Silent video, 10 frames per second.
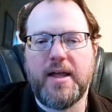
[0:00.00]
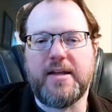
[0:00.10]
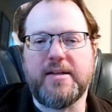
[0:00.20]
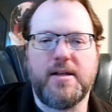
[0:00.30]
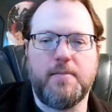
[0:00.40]

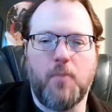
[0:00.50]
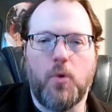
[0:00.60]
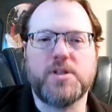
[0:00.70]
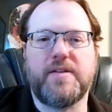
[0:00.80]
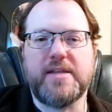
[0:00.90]
in
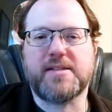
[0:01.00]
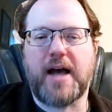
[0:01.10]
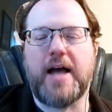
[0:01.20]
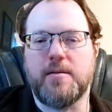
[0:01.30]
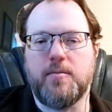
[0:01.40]
most of these
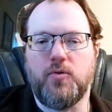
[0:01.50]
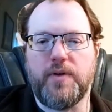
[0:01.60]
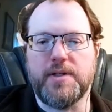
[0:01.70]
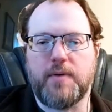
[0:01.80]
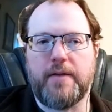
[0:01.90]
kinds of
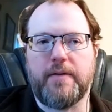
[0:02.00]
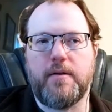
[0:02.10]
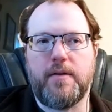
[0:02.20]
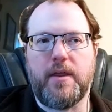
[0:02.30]
movies, right,